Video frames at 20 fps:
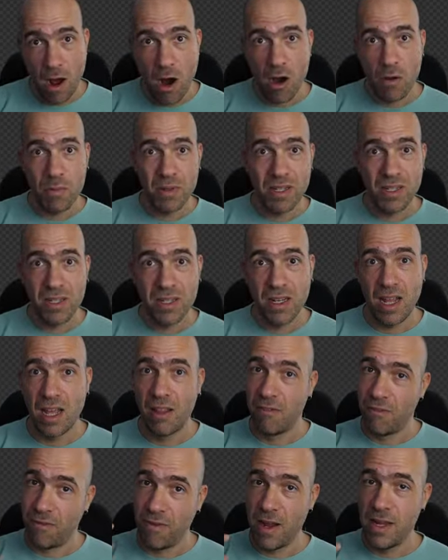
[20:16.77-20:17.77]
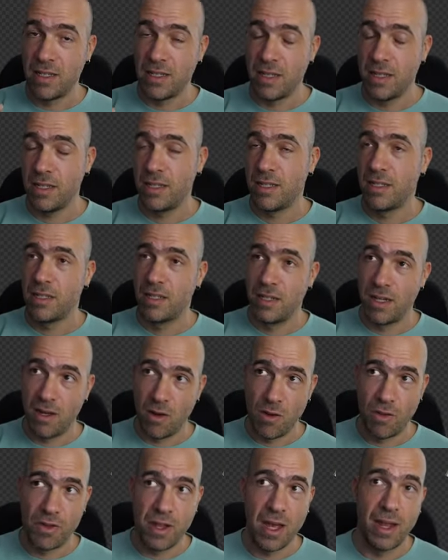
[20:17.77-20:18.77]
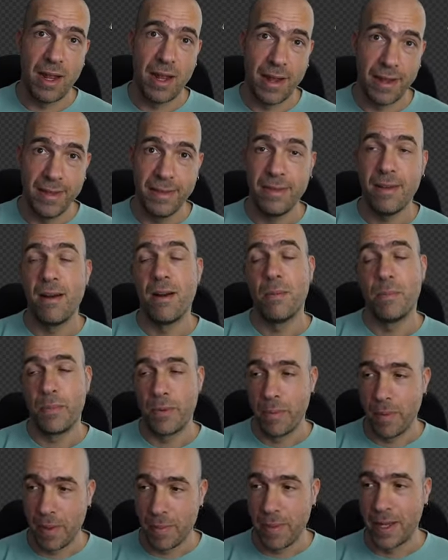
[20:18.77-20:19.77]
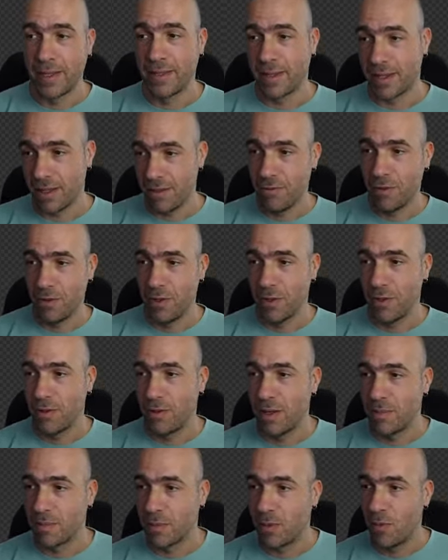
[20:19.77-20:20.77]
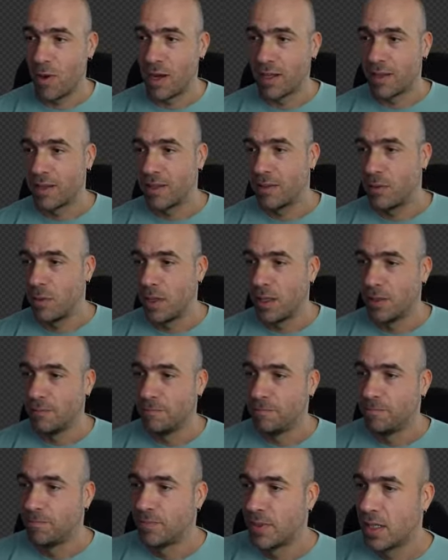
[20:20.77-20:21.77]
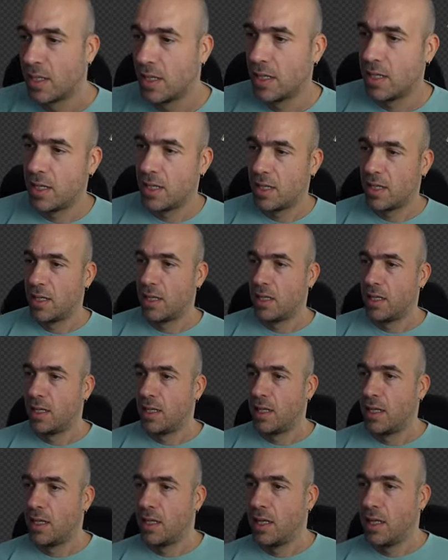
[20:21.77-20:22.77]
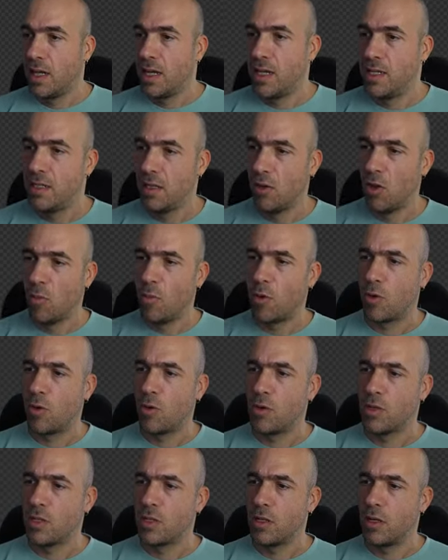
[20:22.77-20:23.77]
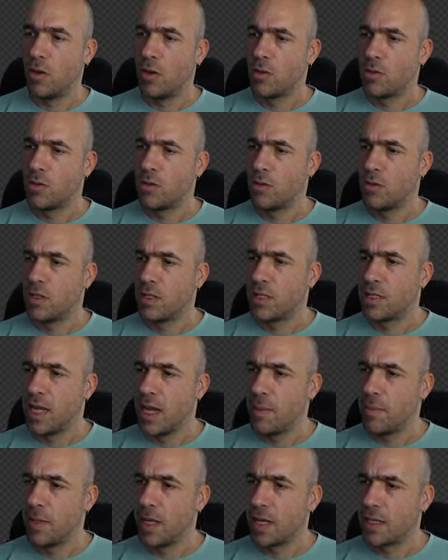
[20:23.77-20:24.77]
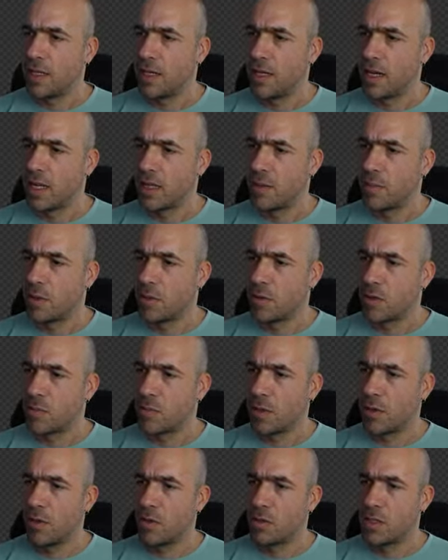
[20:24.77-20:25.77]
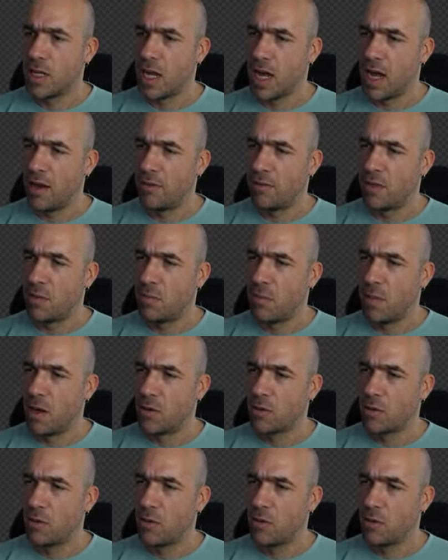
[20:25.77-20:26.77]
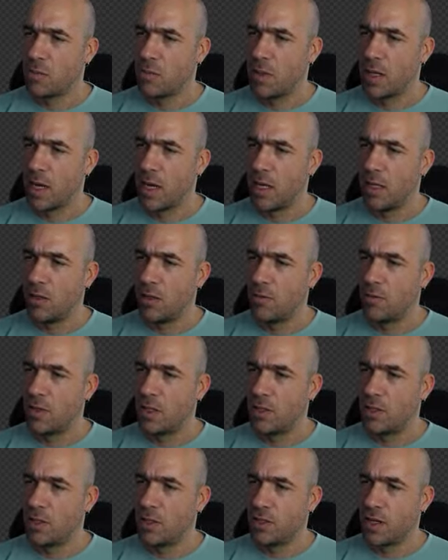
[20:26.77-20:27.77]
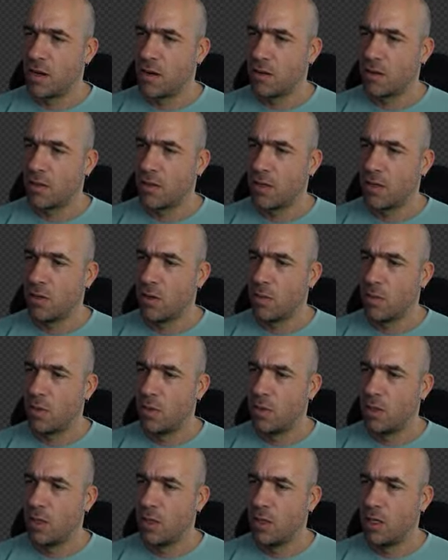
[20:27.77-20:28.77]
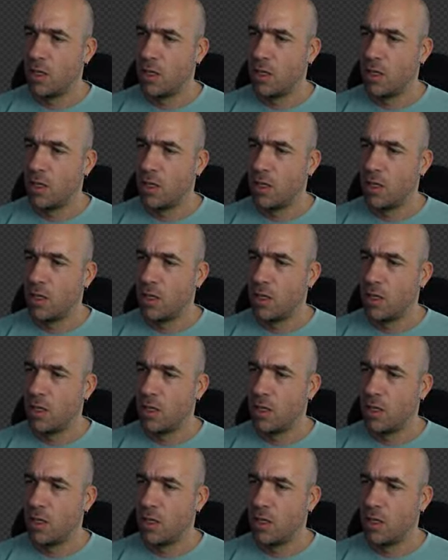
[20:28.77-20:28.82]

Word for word: Arms and faces, on the other hand, are problematic if you don't know them quite well. Is the Lobo course also the same like the anatomy course? Because I have the mouse course, but I love the character Lobo.